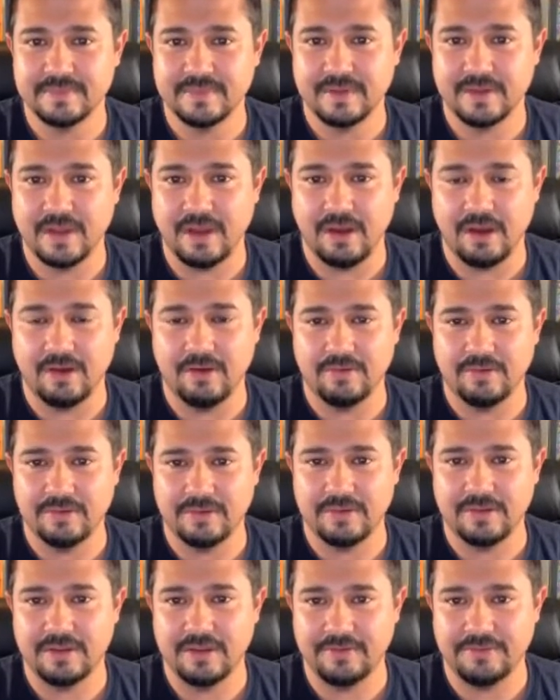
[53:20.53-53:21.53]

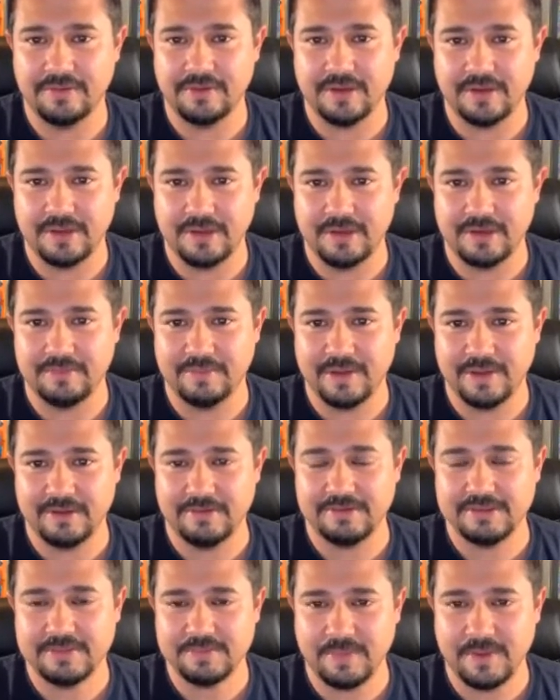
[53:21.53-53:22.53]
Oh, if you didn't hear my
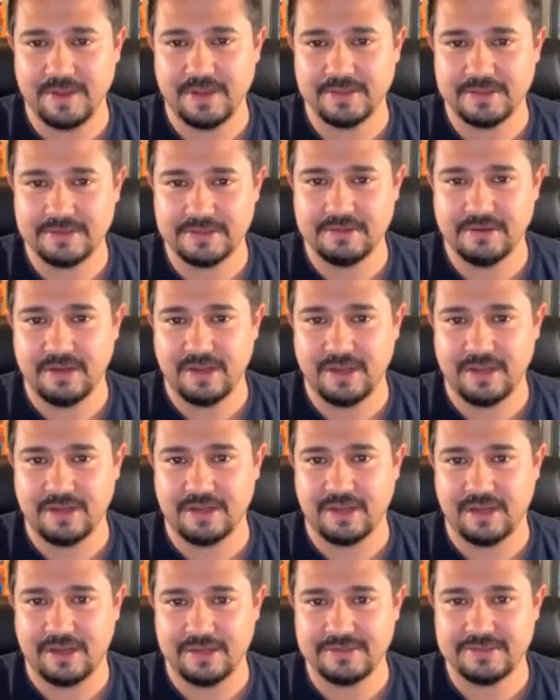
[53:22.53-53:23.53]
response,
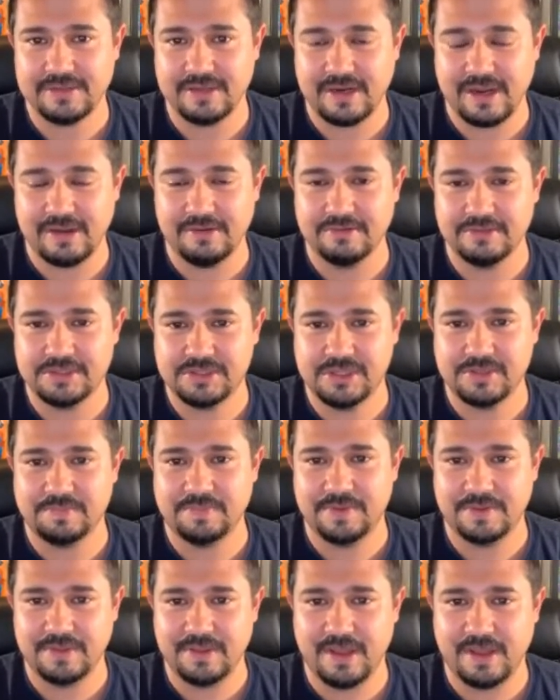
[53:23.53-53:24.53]
Greg, I said I would
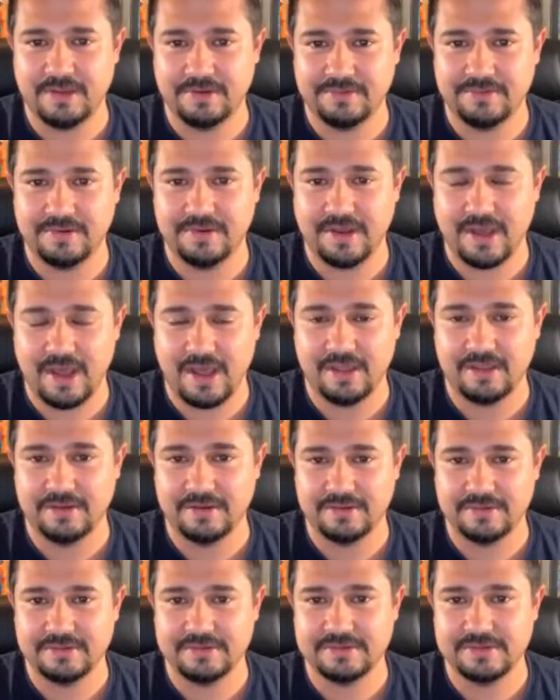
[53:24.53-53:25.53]
chip in the
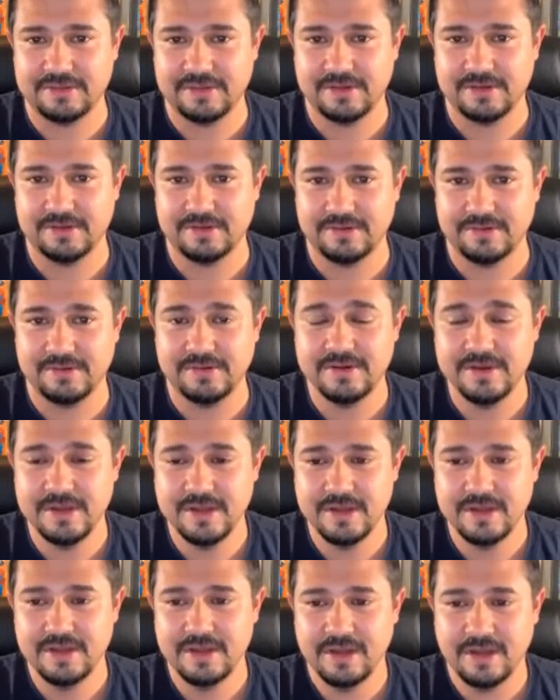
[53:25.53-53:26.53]
$100 so
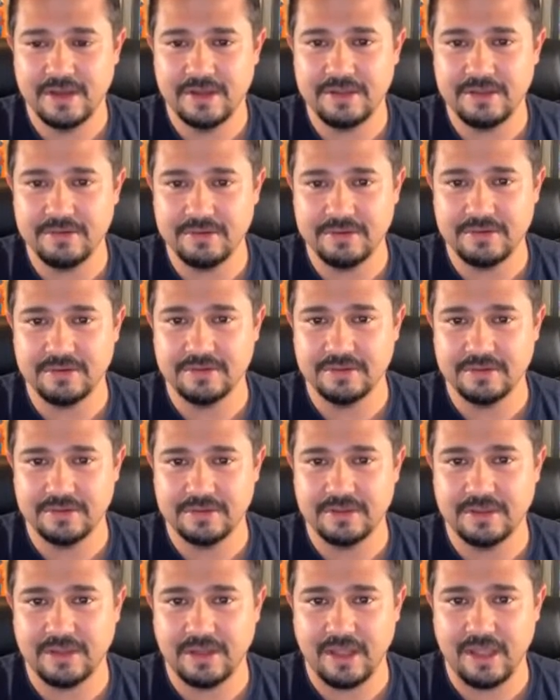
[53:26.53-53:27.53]
you
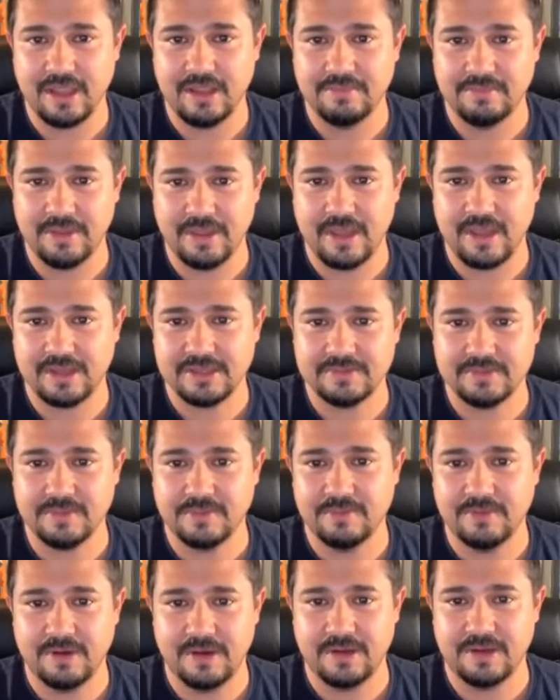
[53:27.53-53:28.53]
could claim the
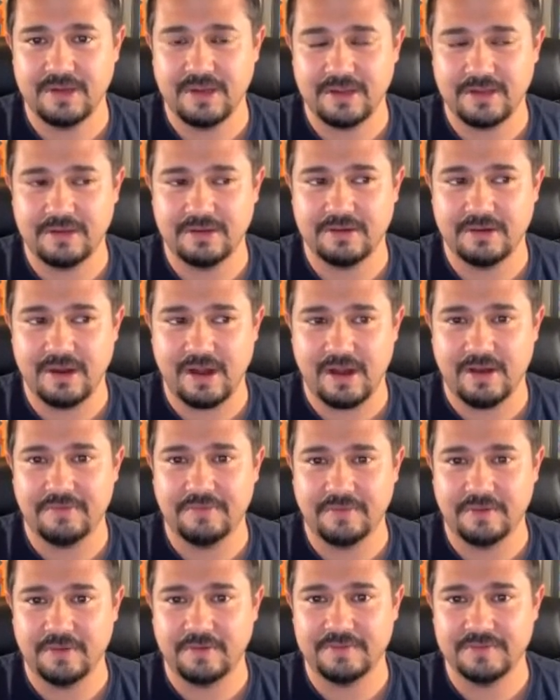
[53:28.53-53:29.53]
X-Men 1 at your
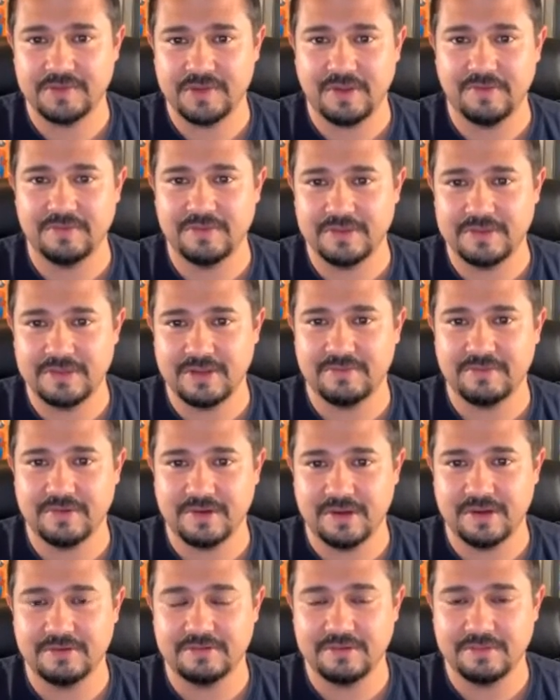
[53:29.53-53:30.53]
offer of
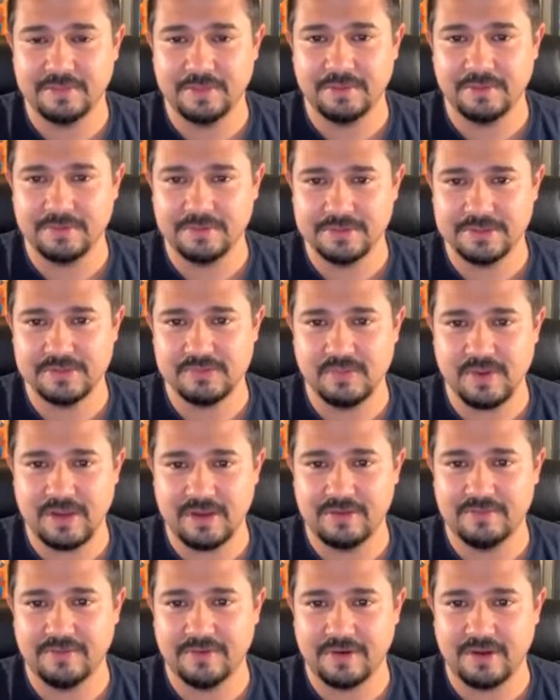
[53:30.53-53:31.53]
$7,700, but we're just
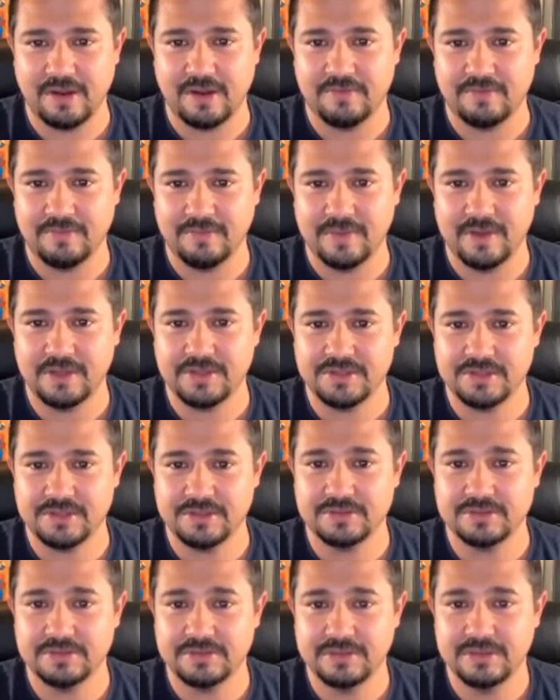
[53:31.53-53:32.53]
waiting for
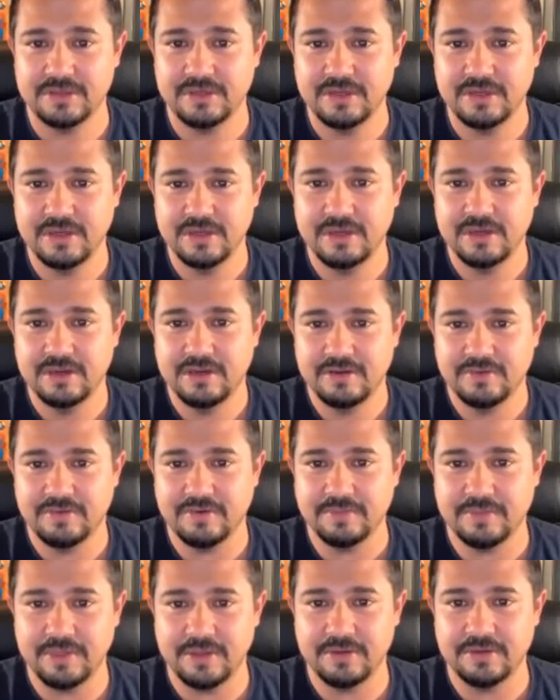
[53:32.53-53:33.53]
confirmation
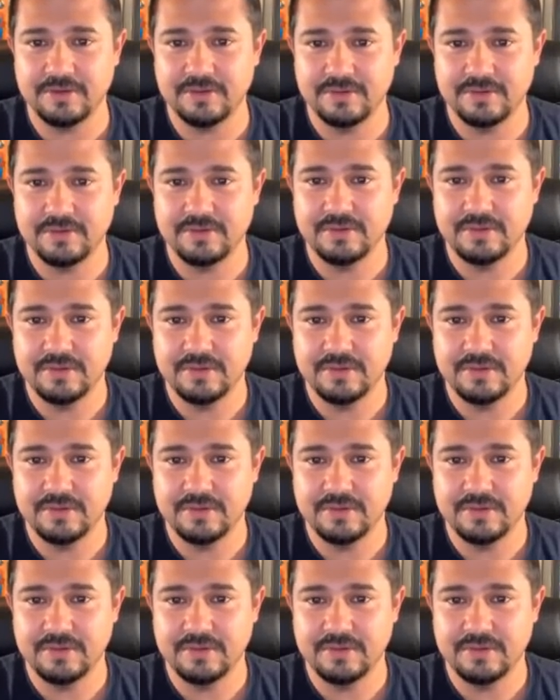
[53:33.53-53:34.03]
from you.